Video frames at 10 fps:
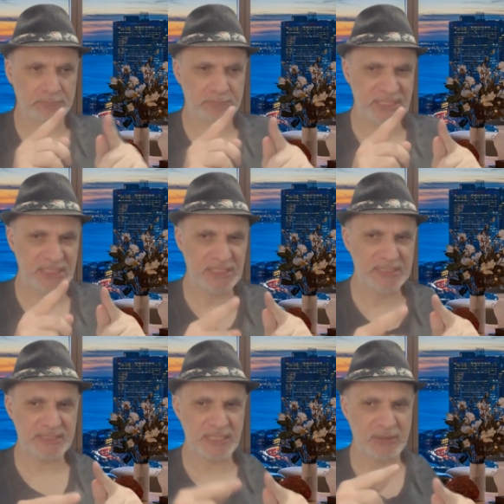
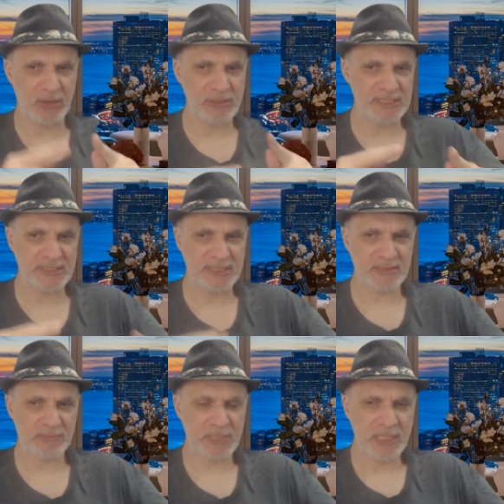piece and all these
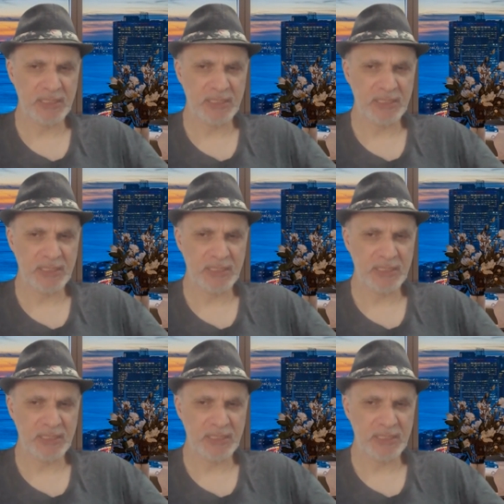things are.